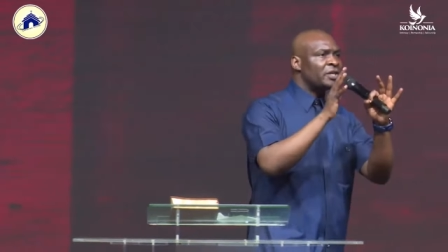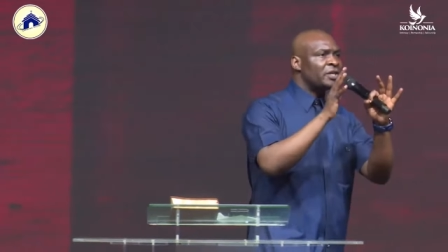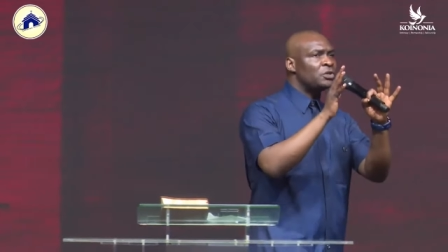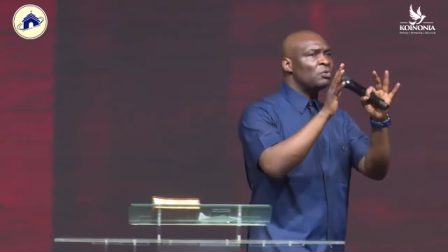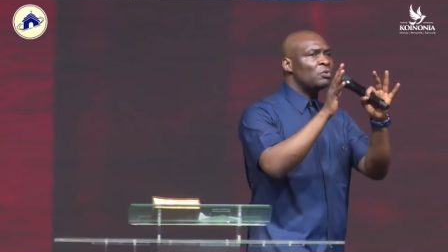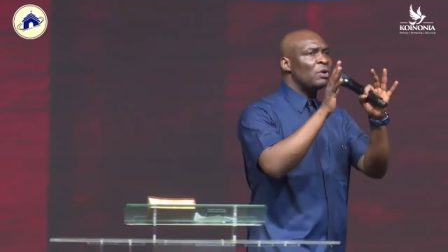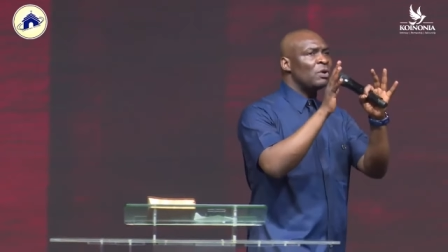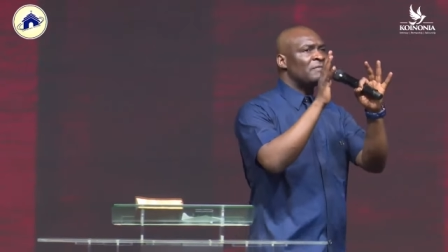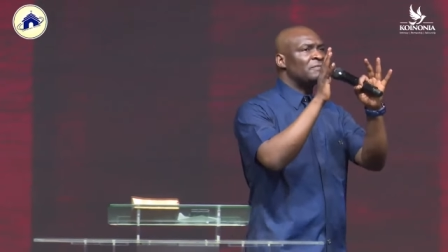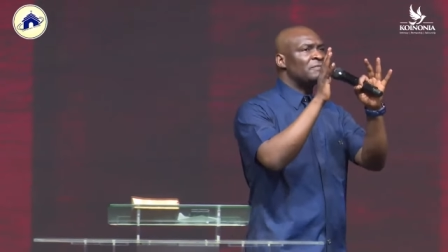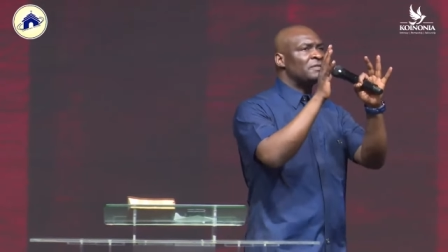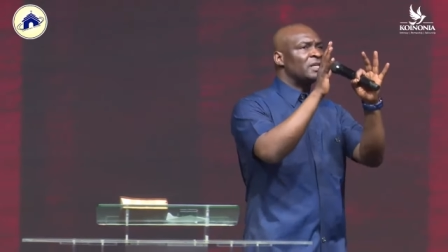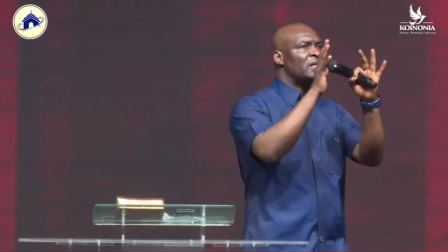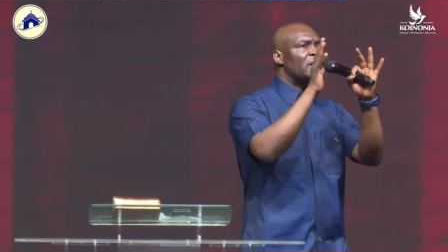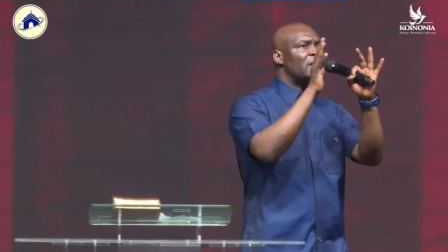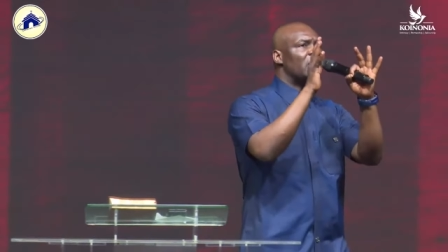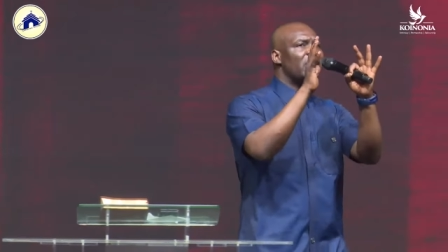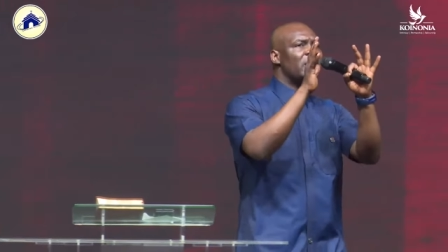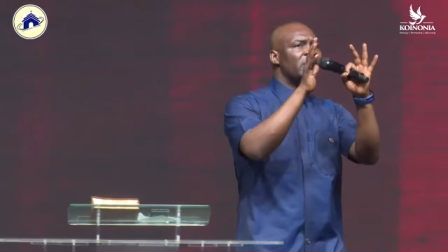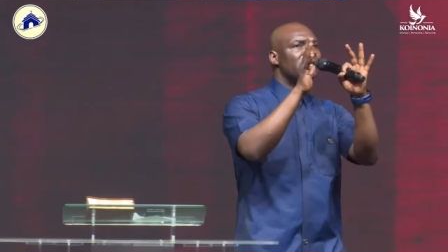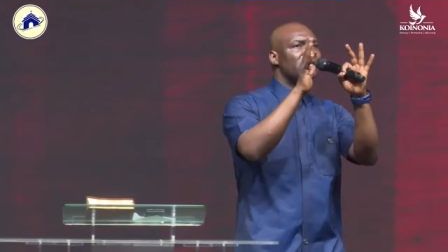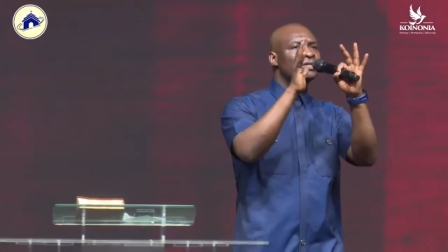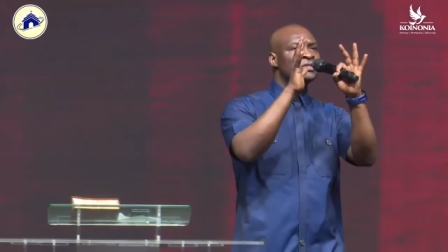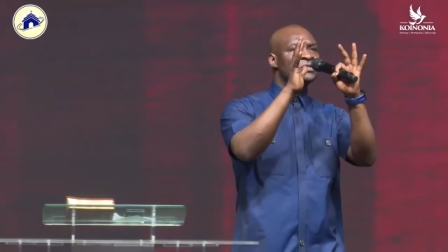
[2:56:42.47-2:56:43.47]
you have
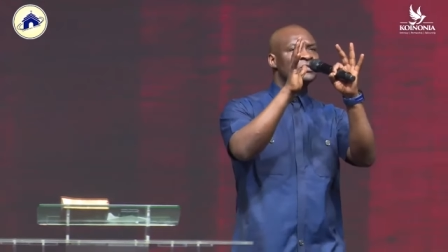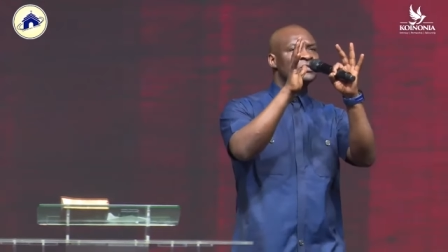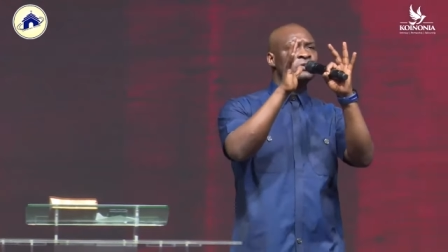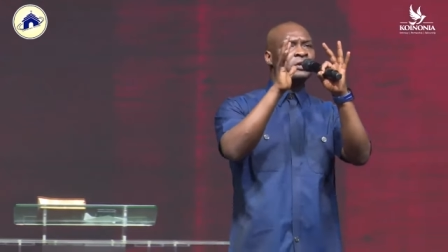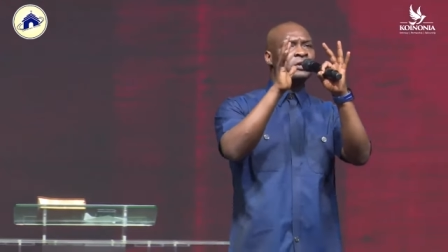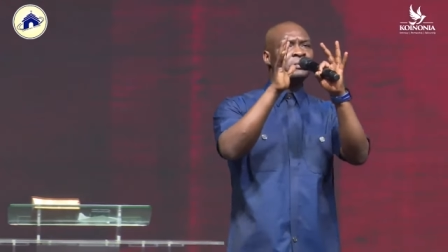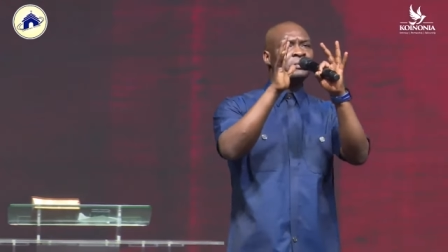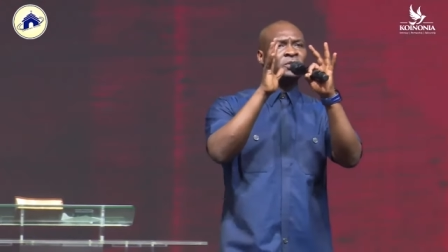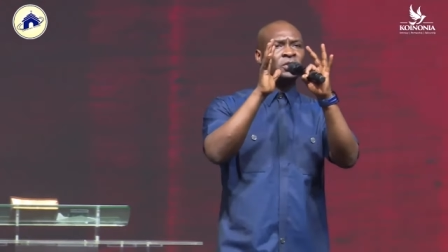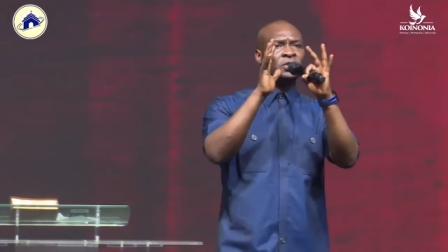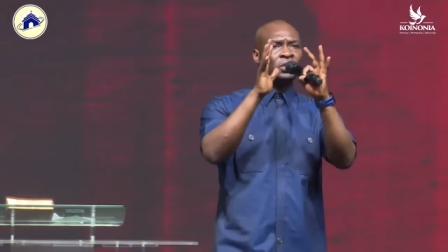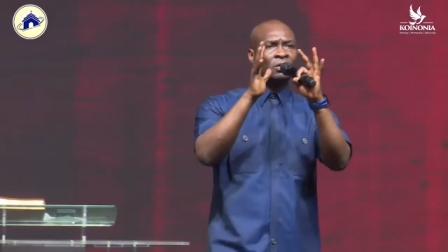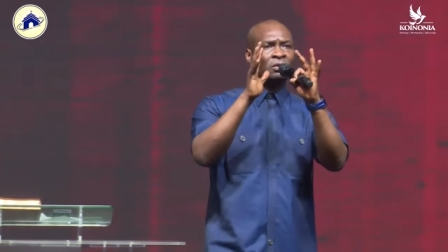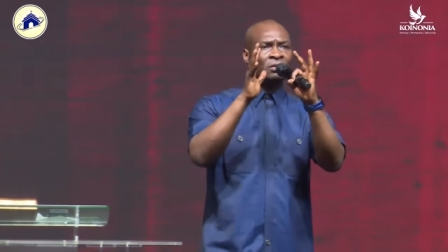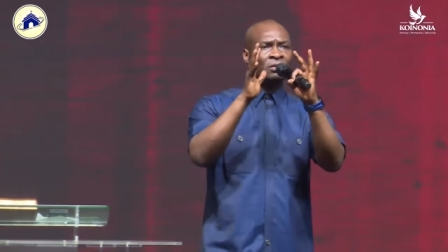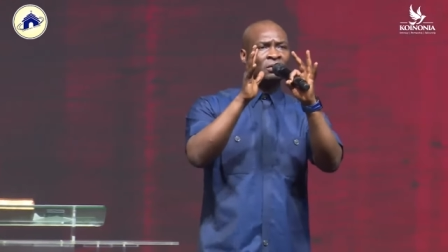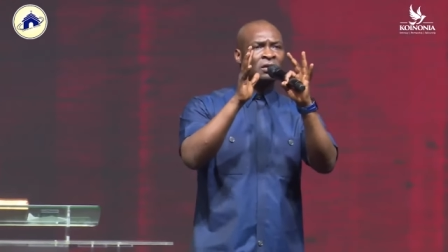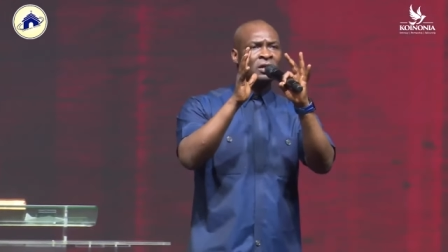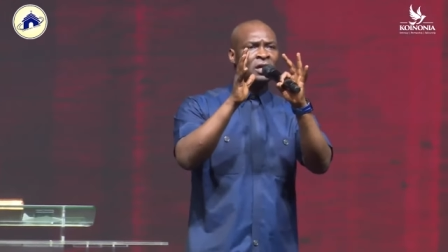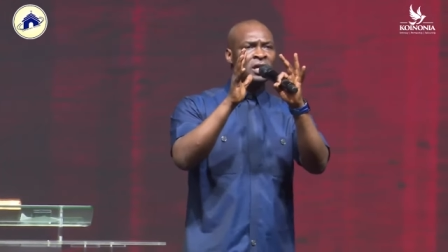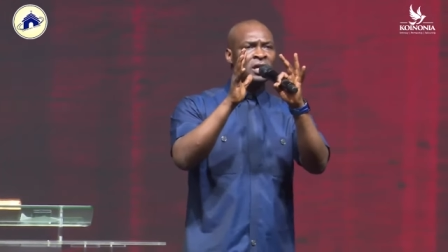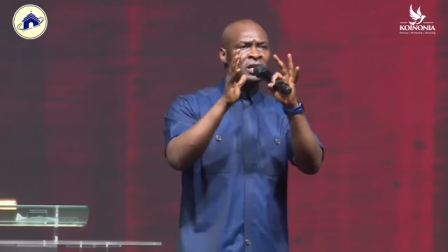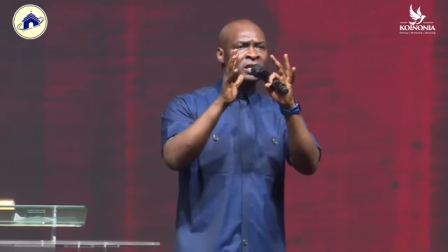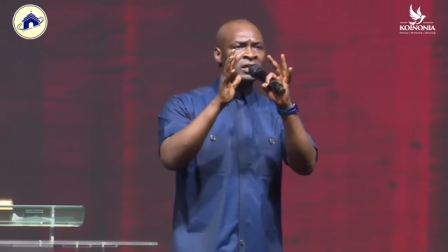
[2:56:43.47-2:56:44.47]
declared in scripture,
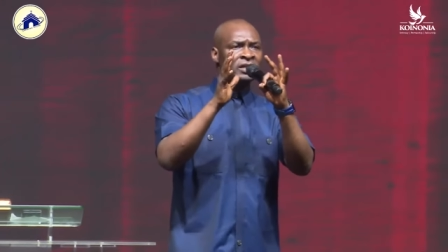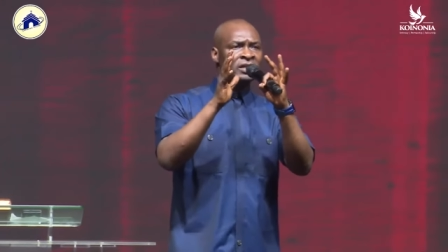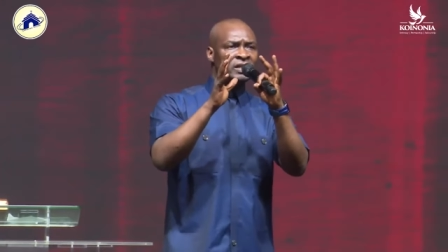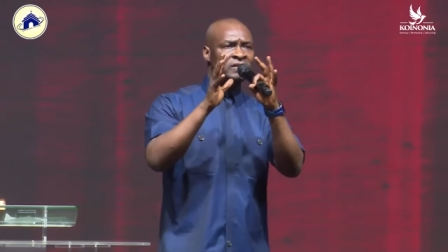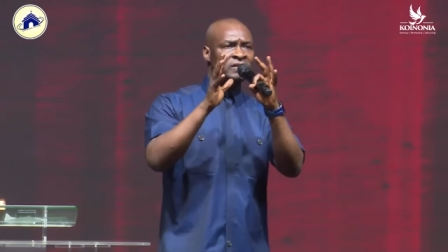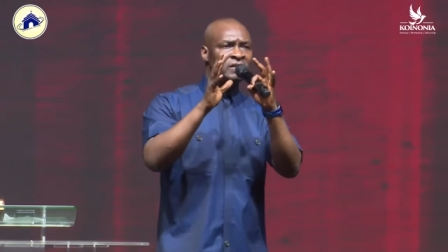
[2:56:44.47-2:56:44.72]
this